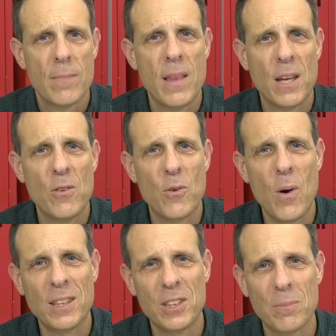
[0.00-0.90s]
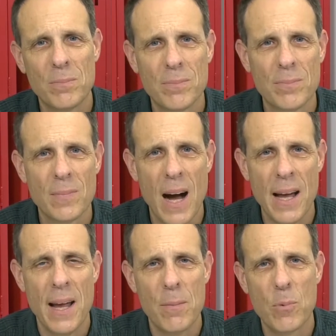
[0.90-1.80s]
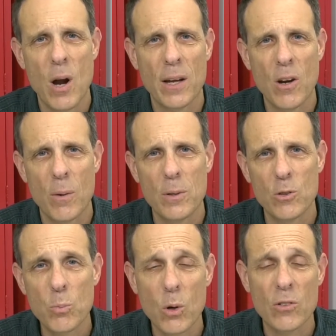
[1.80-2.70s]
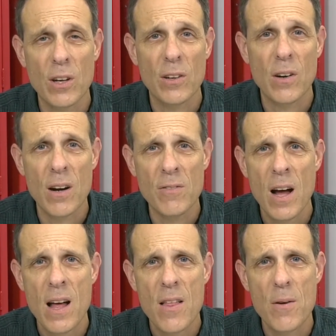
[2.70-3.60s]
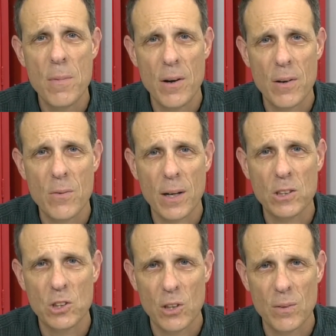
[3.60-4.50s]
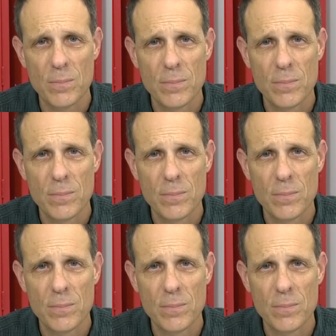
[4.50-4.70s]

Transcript: Thank you for watching. I am Brian Carpenter, sports editor of the Meriden Record Journal.